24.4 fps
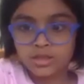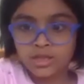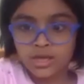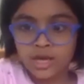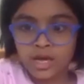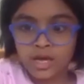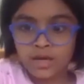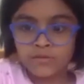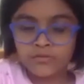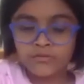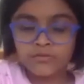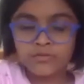
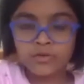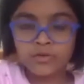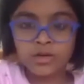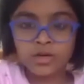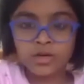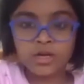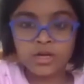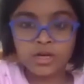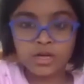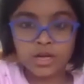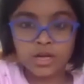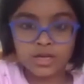If your
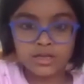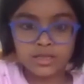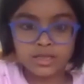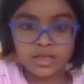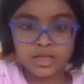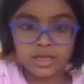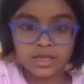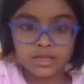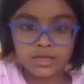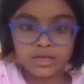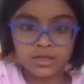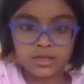
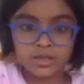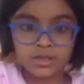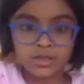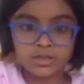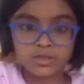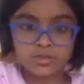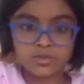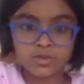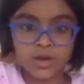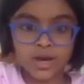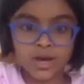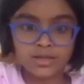container
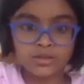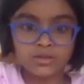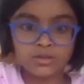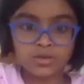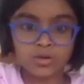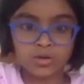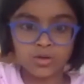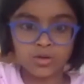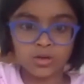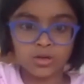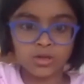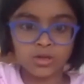is quite
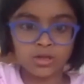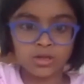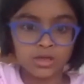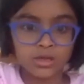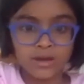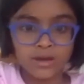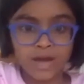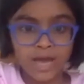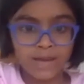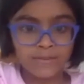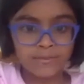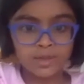cold,
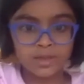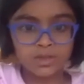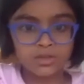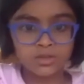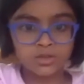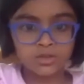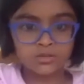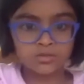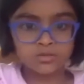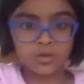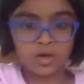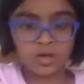I mean
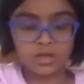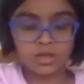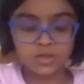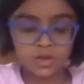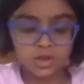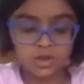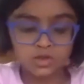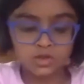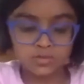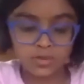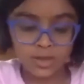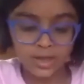your water
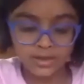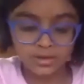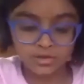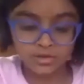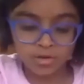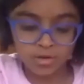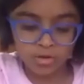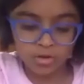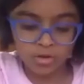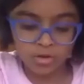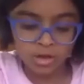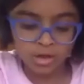is quite
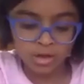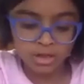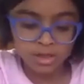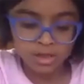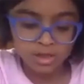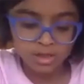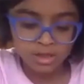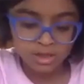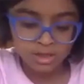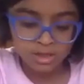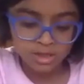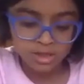cold,
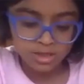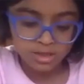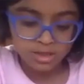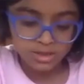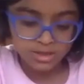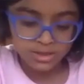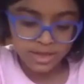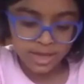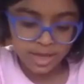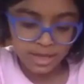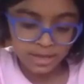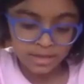
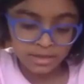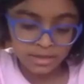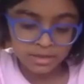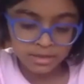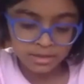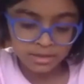then